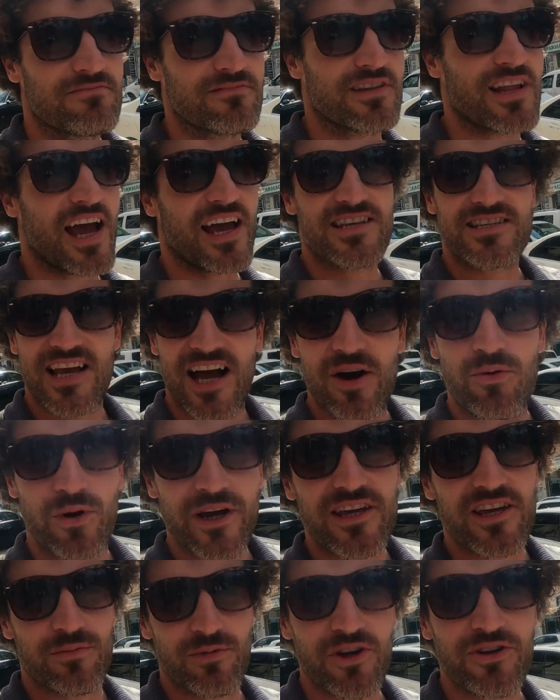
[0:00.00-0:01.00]
And that is how
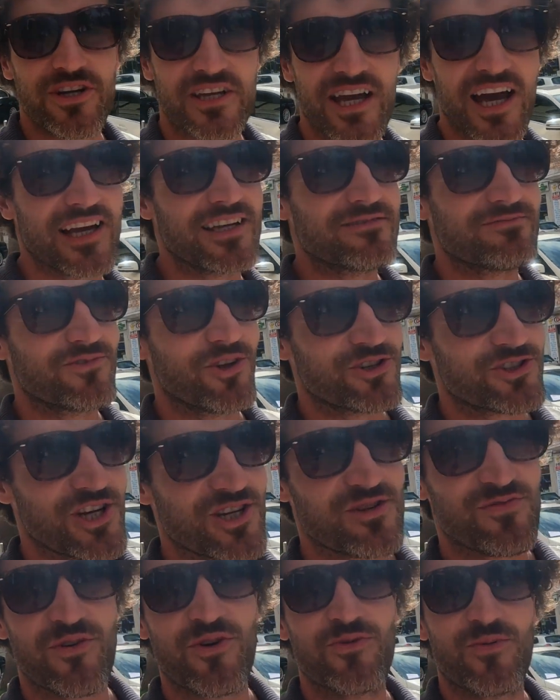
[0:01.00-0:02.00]
we communicate, not
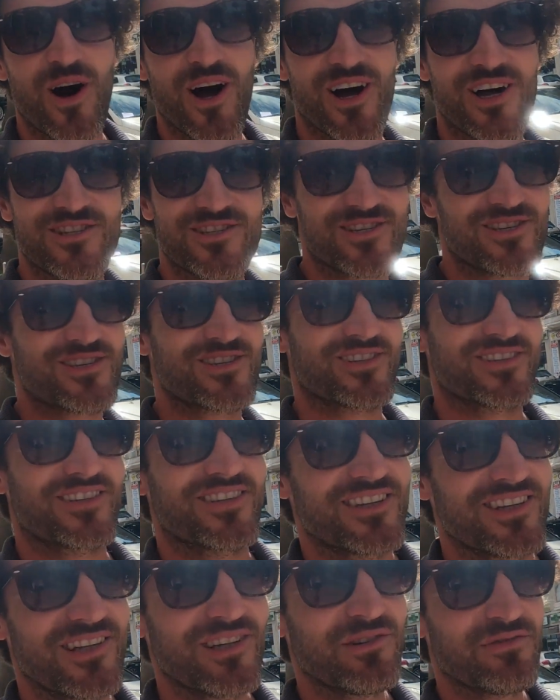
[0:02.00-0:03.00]
just through words,
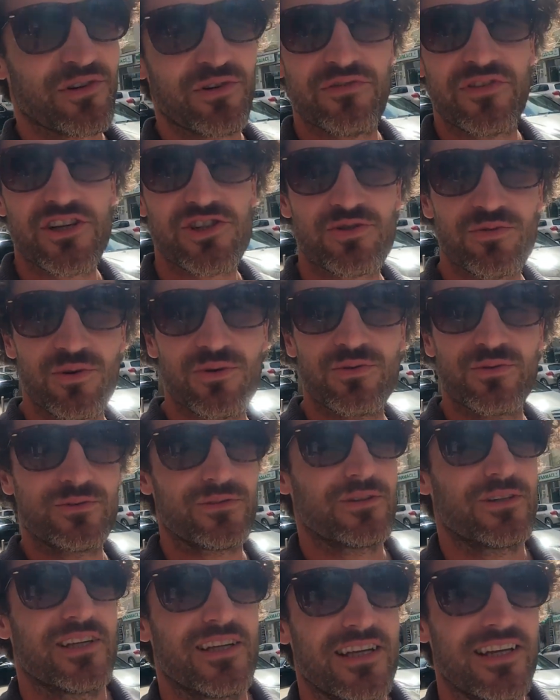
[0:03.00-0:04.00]
through visual.
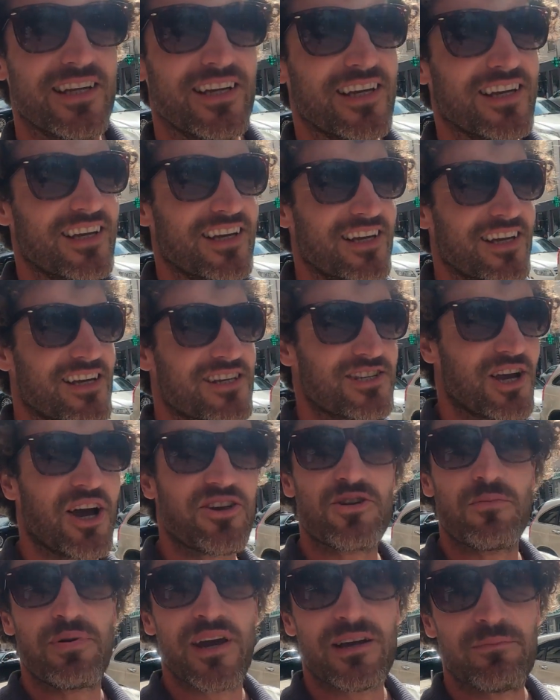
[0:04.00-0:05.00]
So
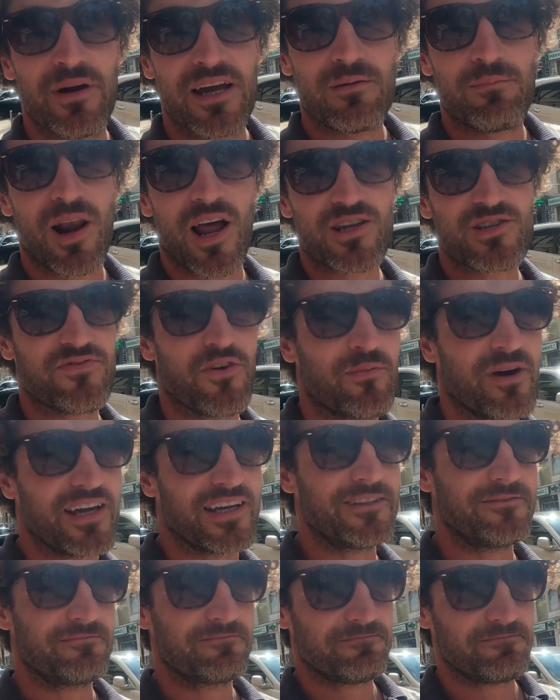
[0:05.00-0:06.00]
that's a big plus for
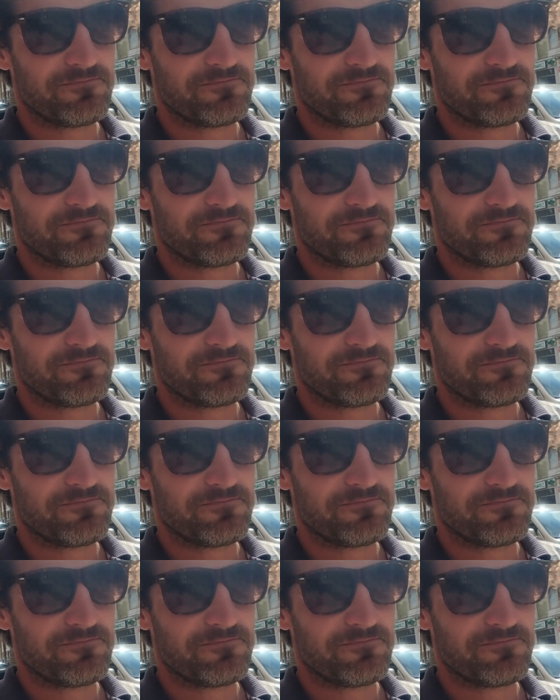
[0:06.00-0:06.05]
me.